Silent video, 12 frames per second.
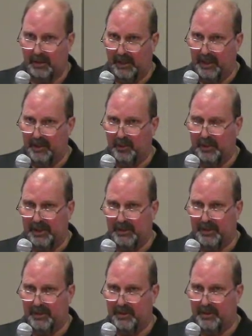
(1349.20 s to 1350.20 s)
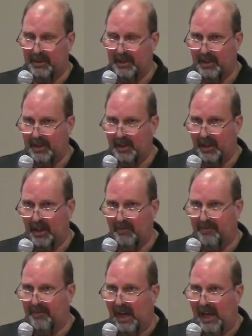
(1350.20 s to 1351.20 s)
increases of
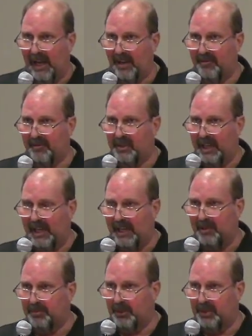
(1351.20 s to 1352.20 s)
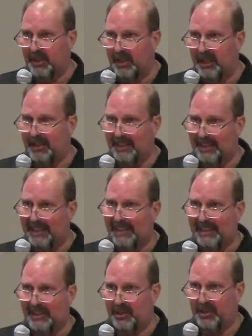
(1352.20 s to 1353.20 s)
five to eight percent
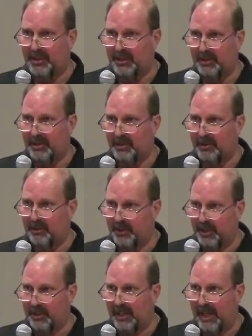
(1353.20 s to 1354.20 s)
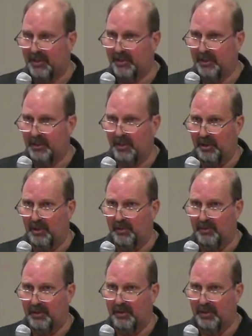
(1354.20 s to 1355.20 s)
each, just last year
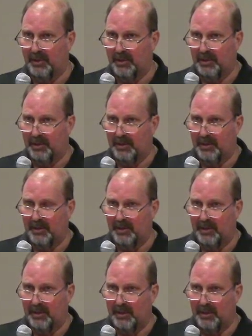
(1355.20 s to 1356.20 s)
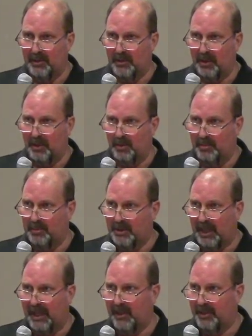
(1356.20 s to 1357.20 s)
alone. So
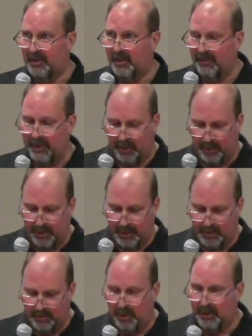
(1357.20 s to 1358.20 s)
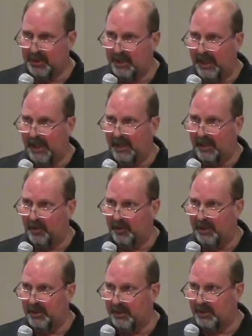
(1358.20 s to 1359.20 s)
tires have increased. Most of that
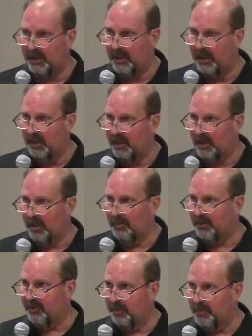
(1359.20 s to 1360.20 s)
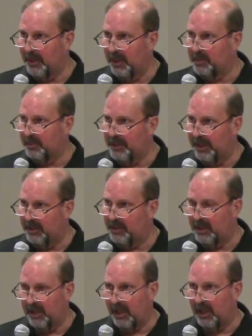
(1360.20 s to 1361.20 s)
increase comes from
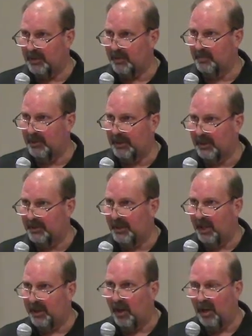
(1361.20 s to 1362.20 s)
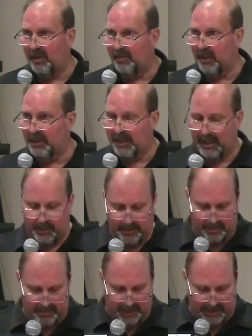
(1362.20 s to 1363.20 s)
transportation costs because not all of our tires
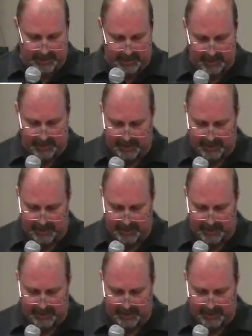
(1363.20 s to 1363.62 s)
are made